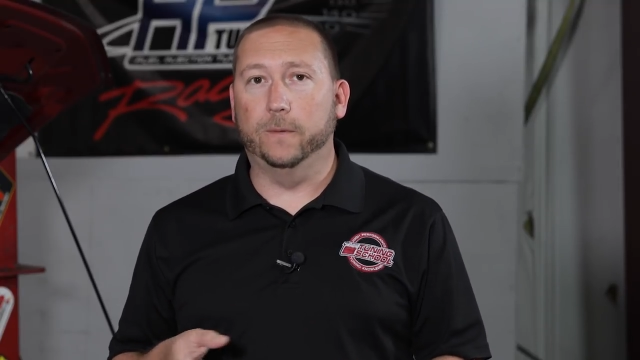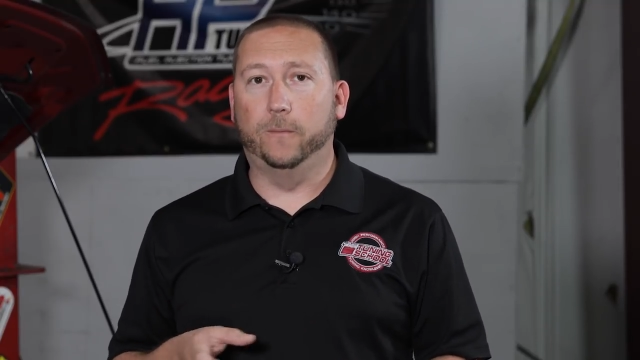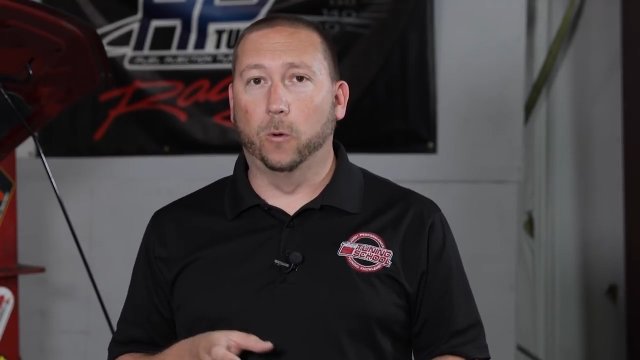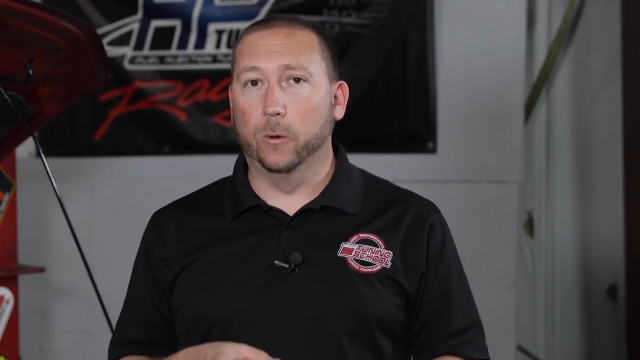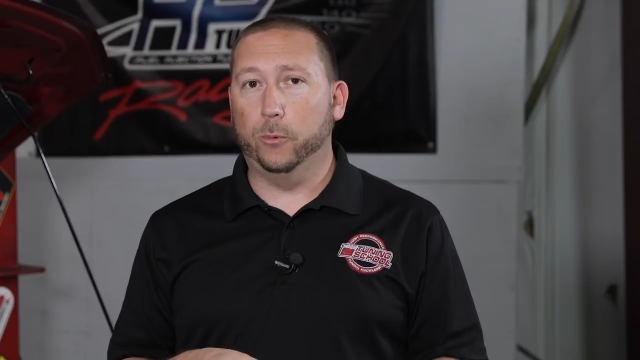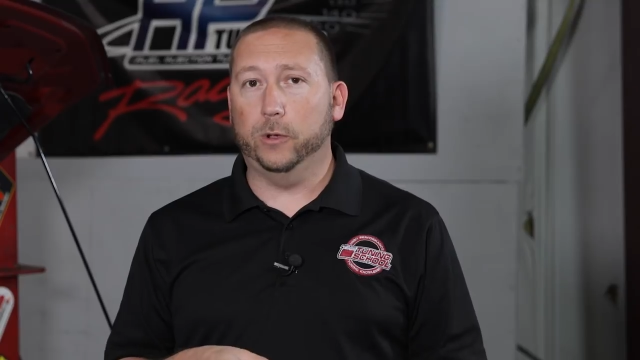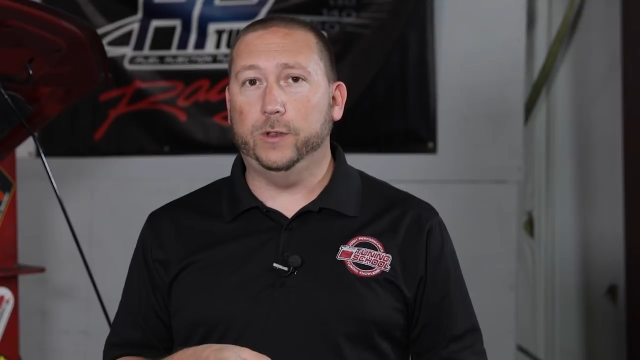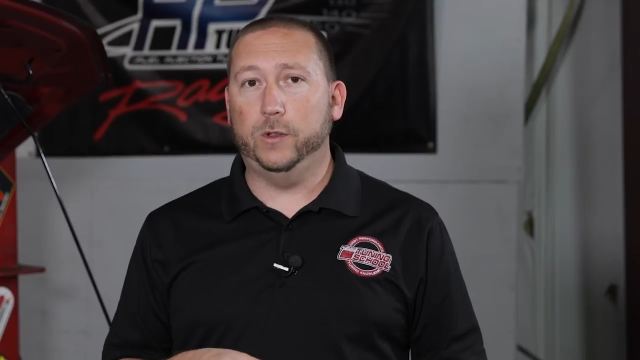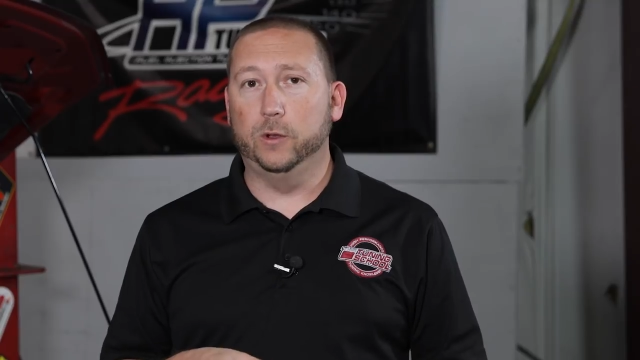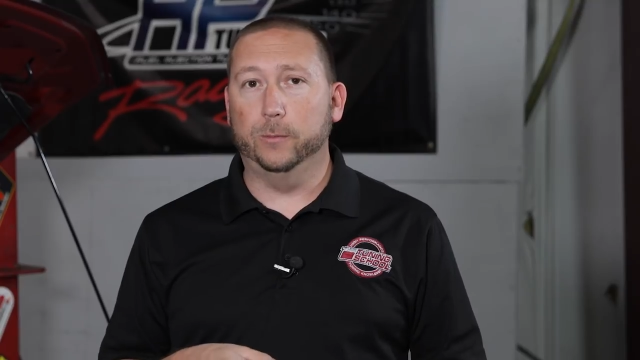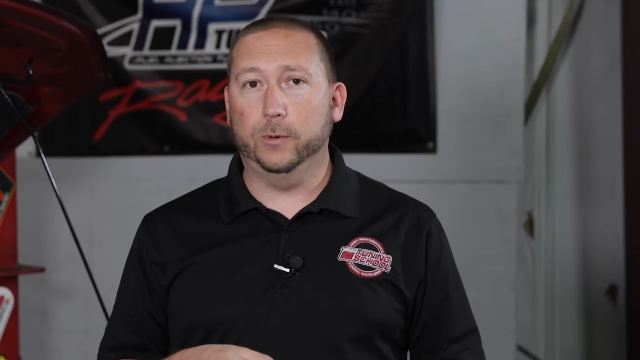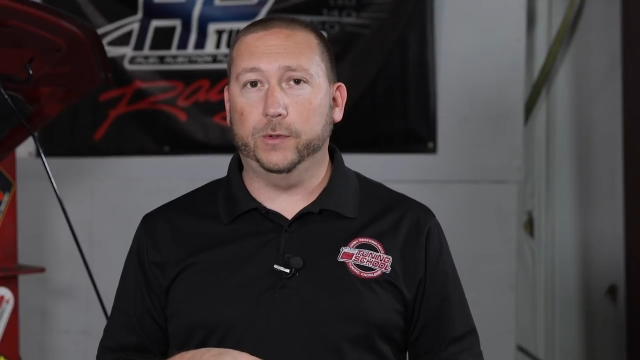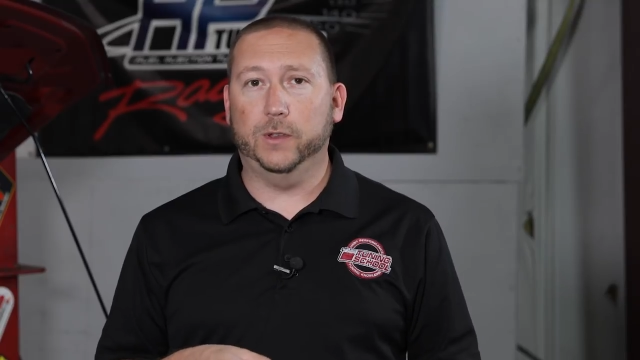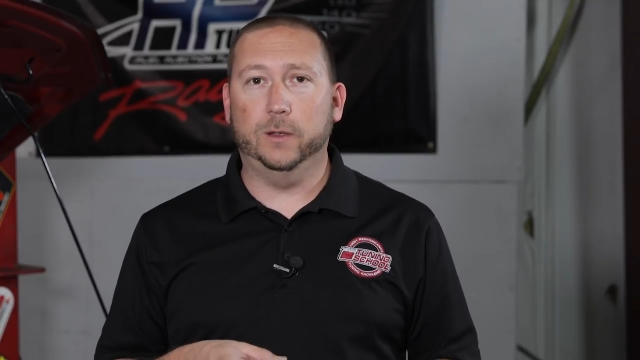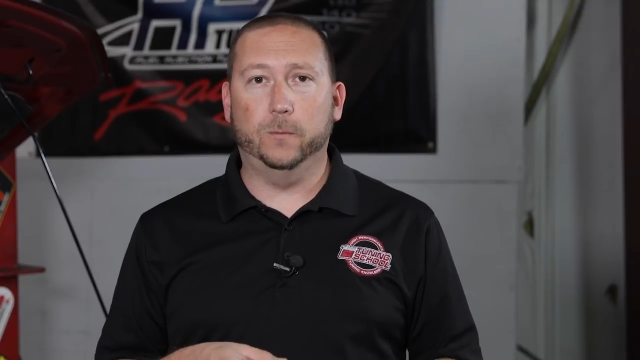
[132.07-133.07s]

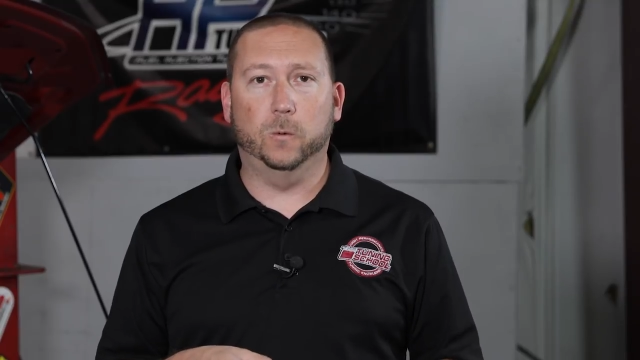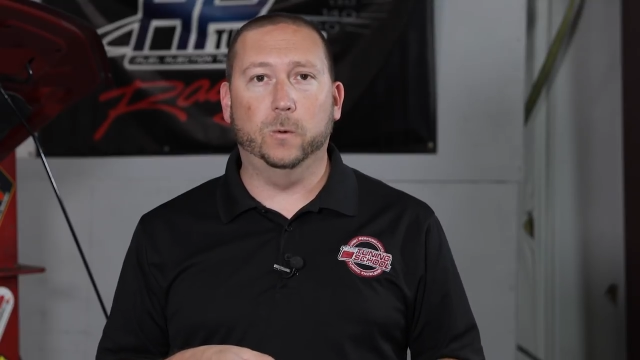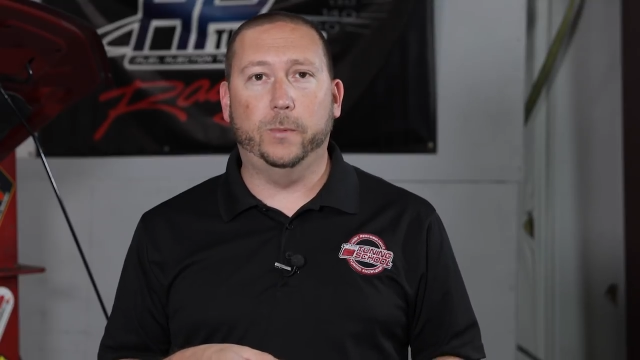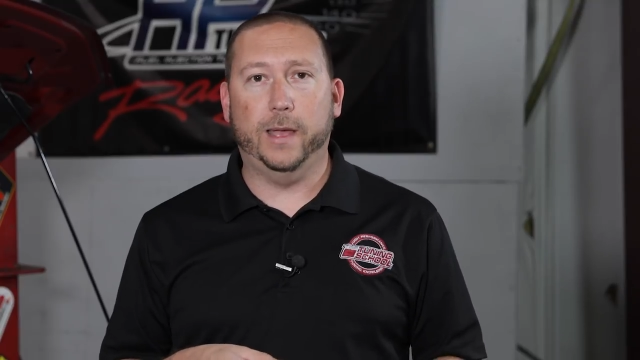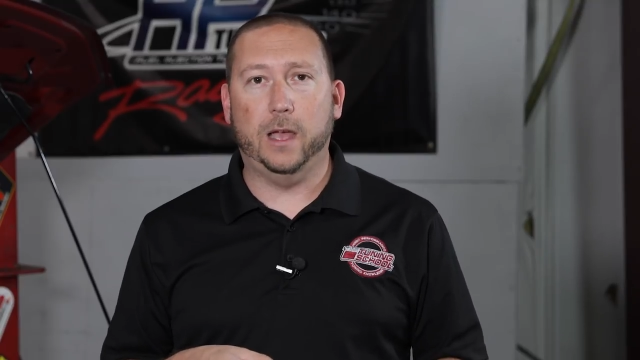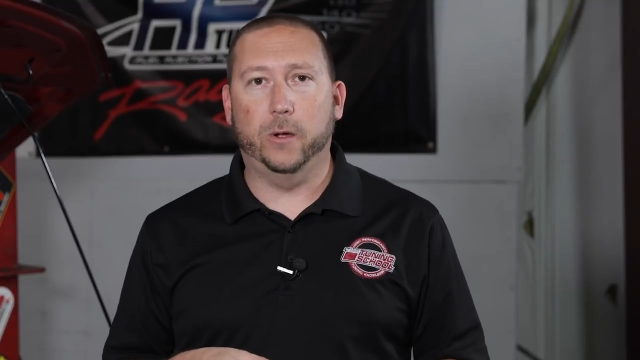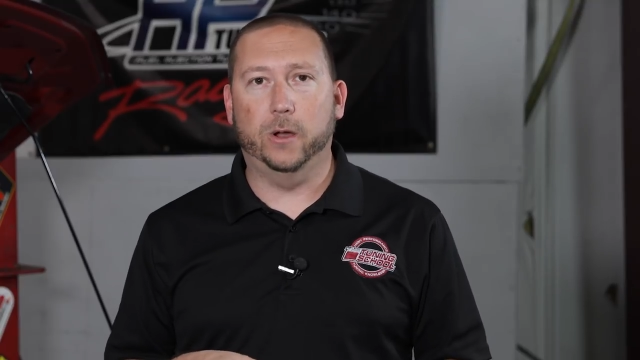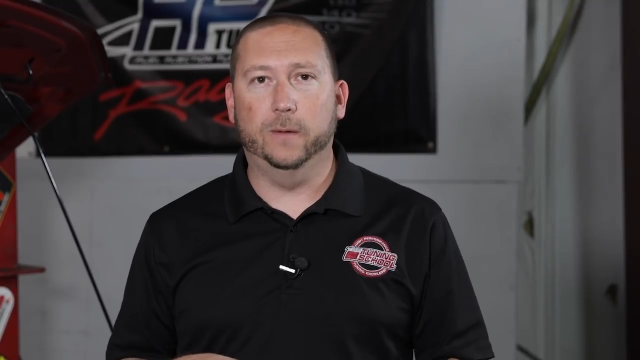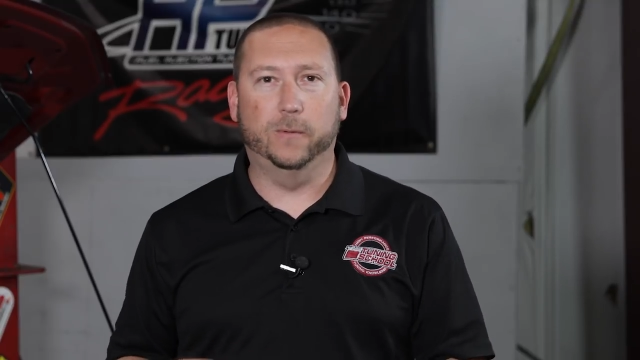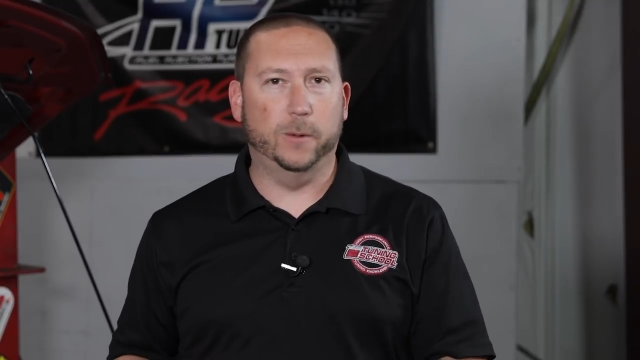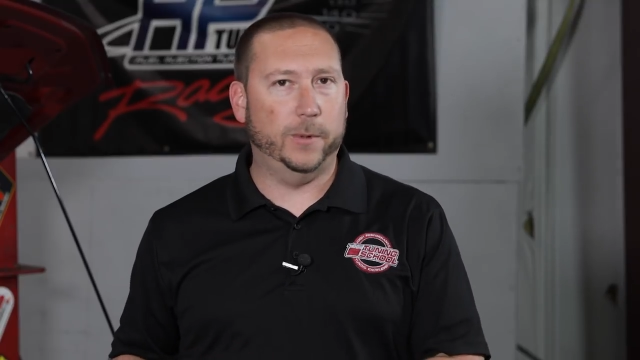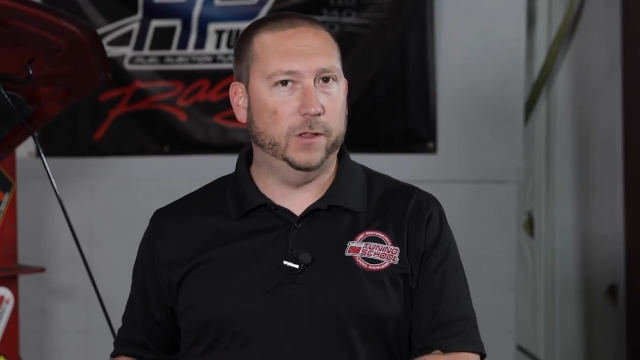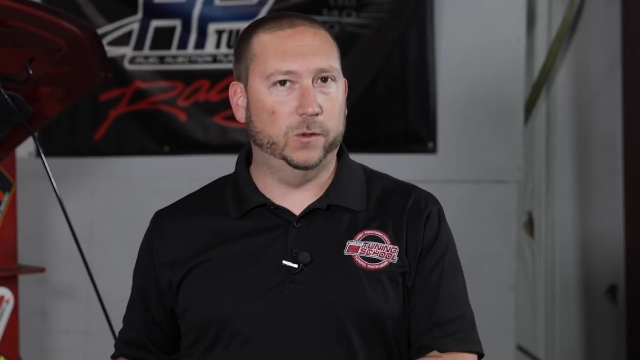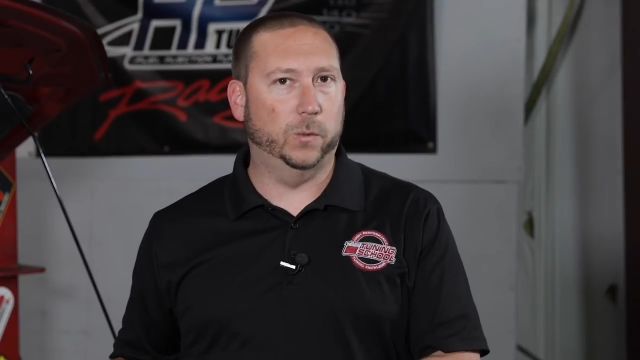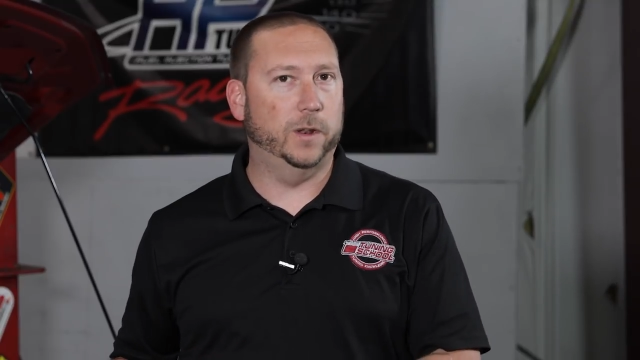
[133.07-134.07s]
4.2% more power for
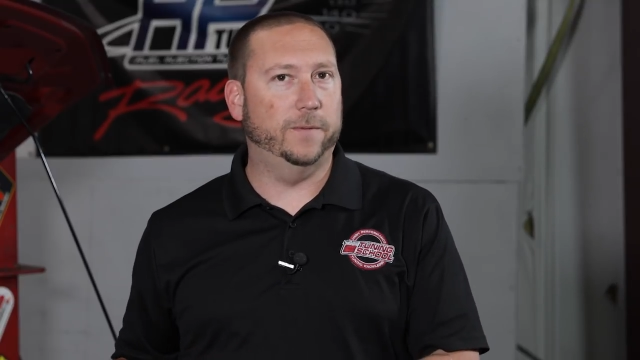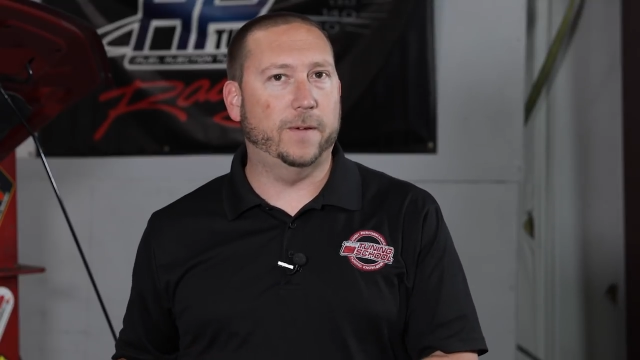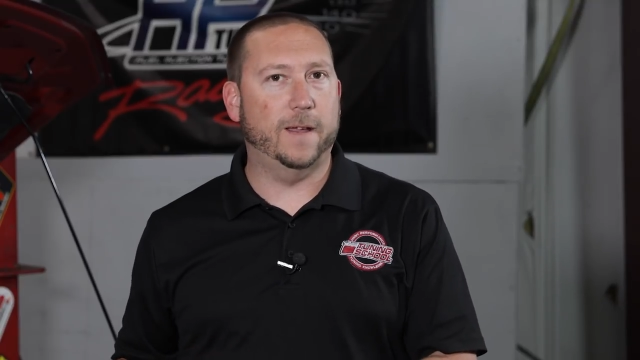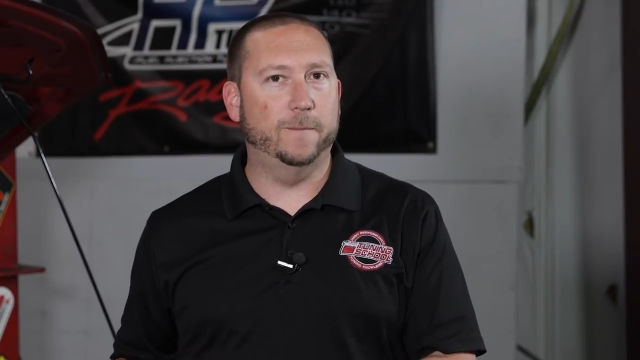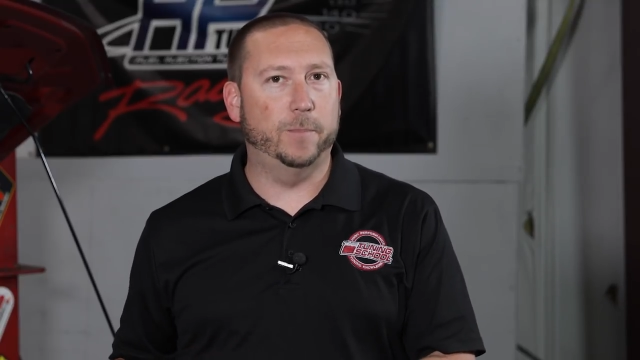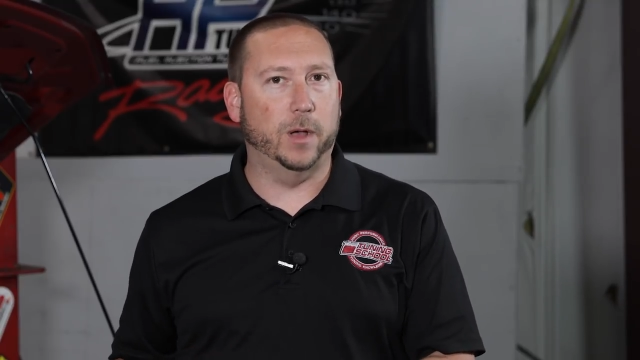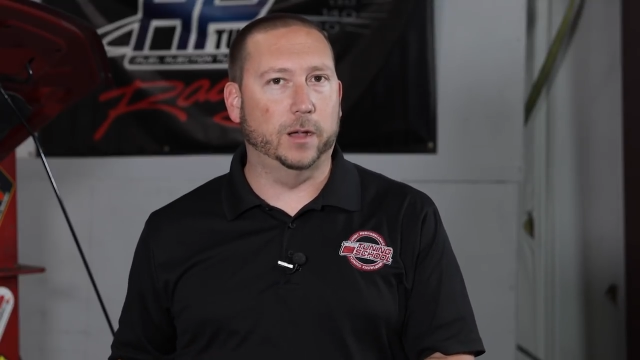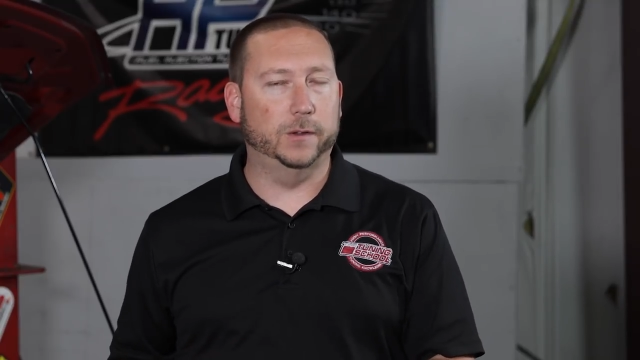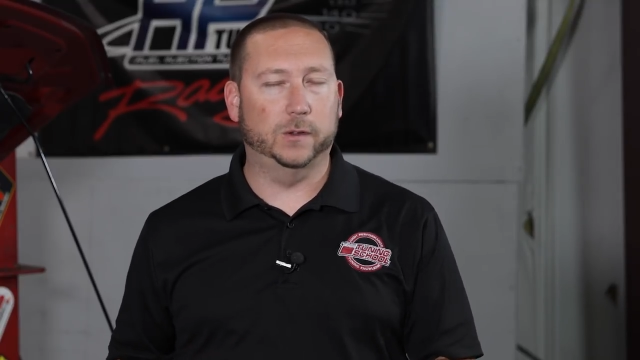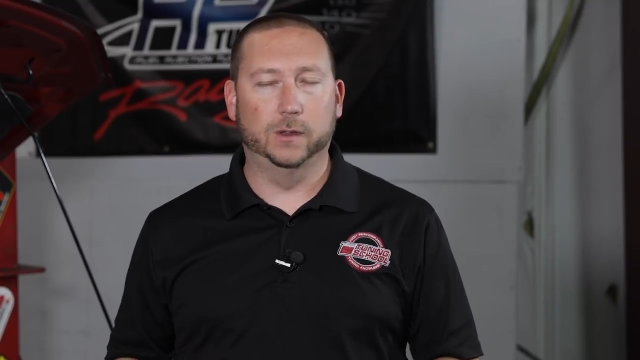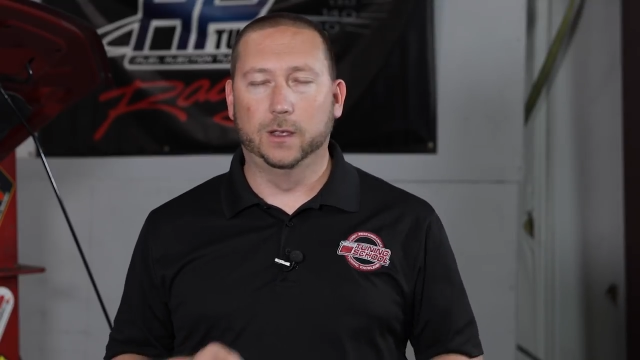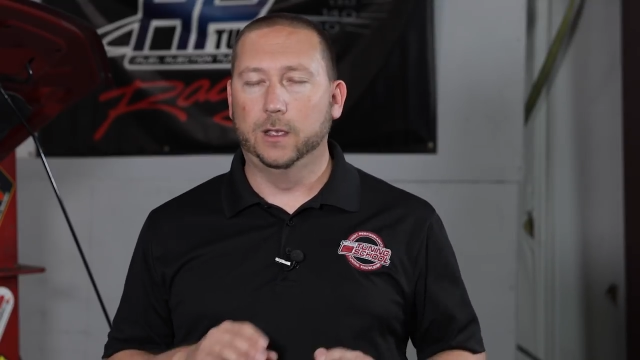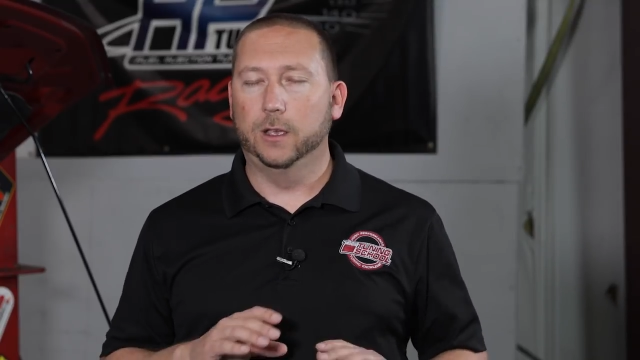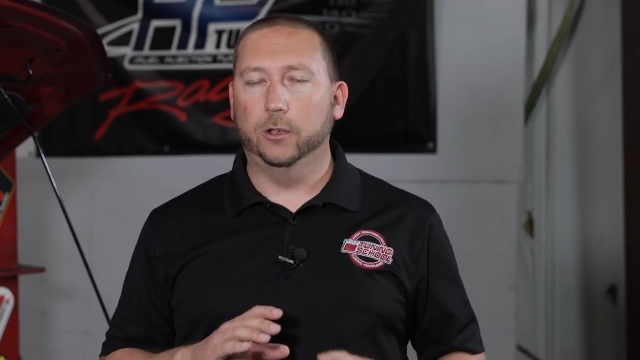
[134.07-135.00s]
about 25 bucks.